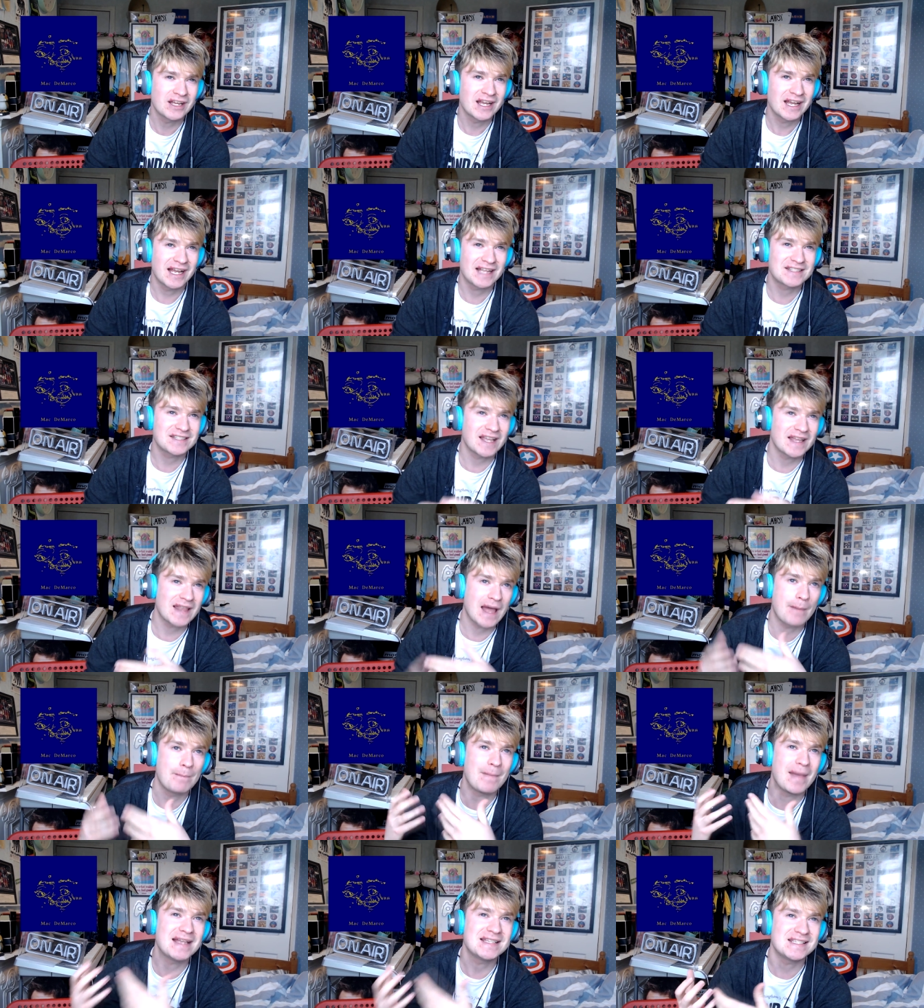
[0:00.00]
It's like that
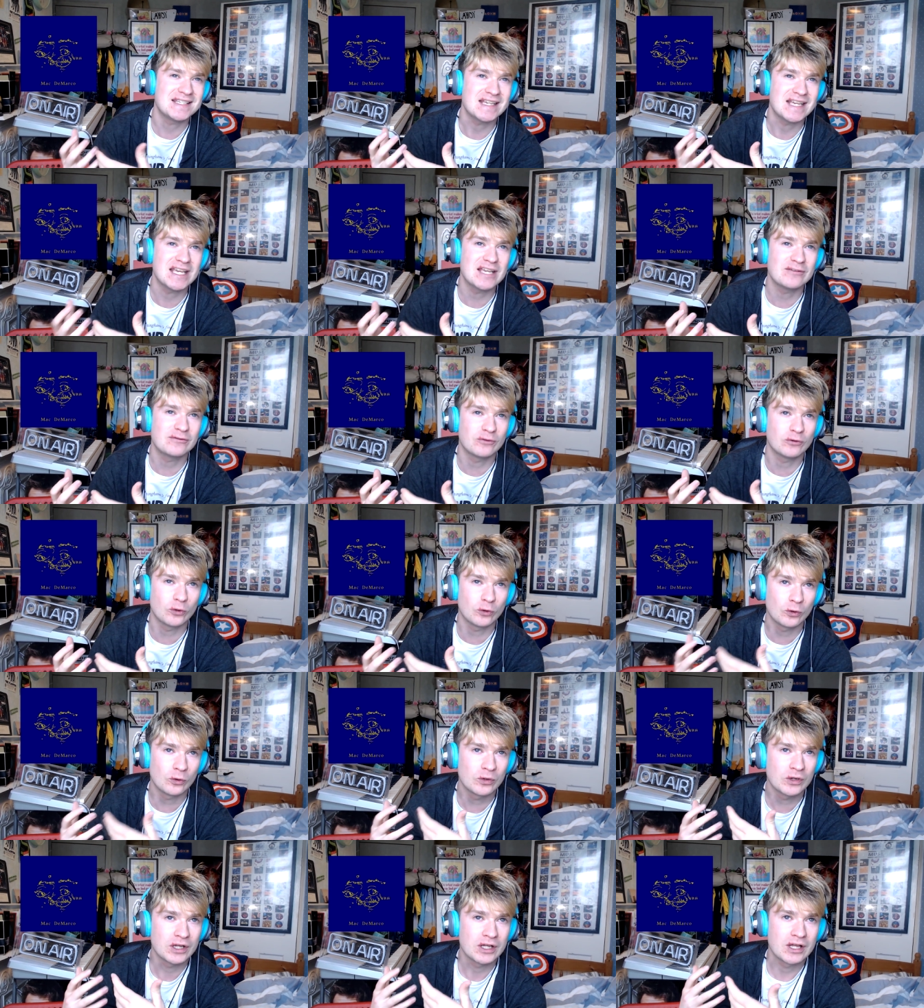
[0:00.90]

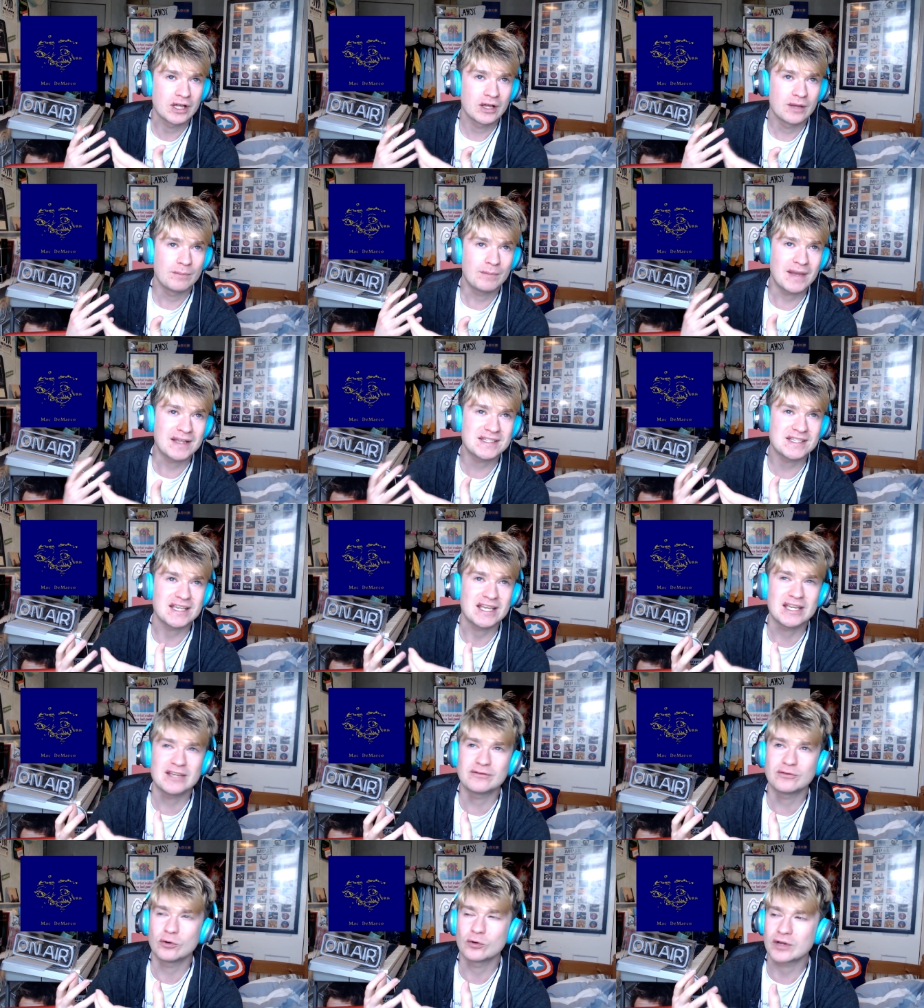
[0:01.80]
medieval
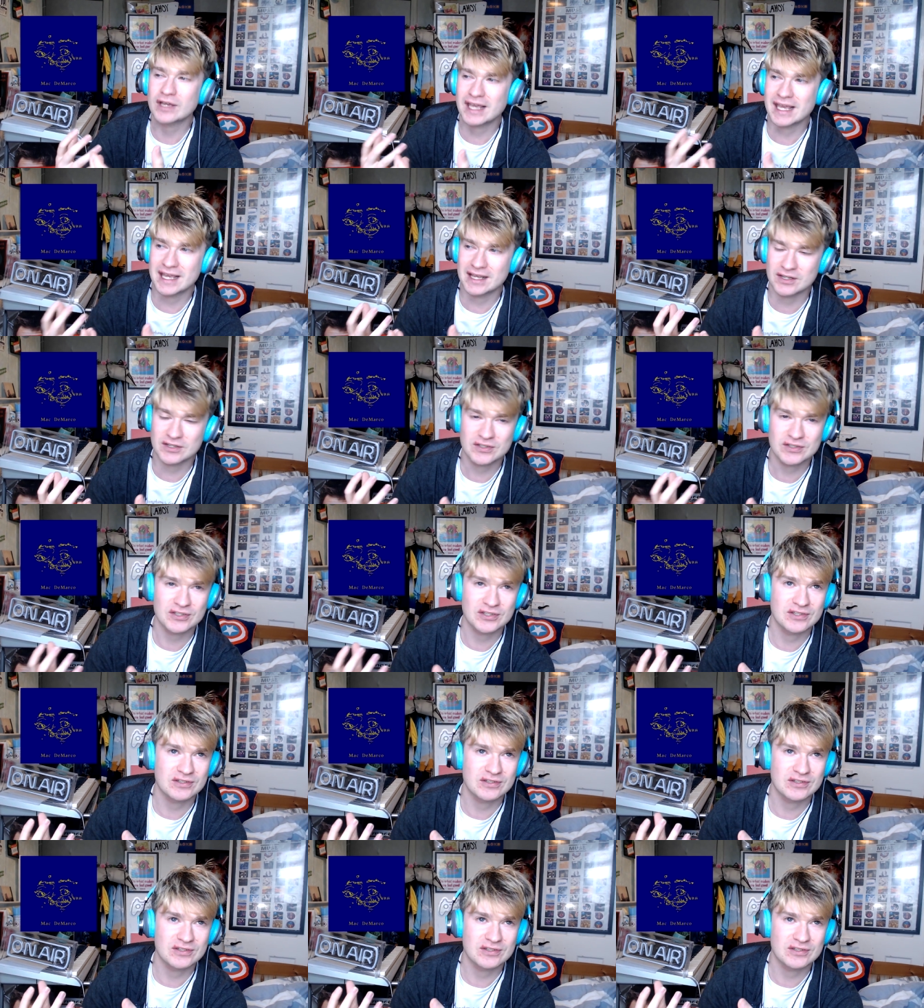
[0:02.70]
king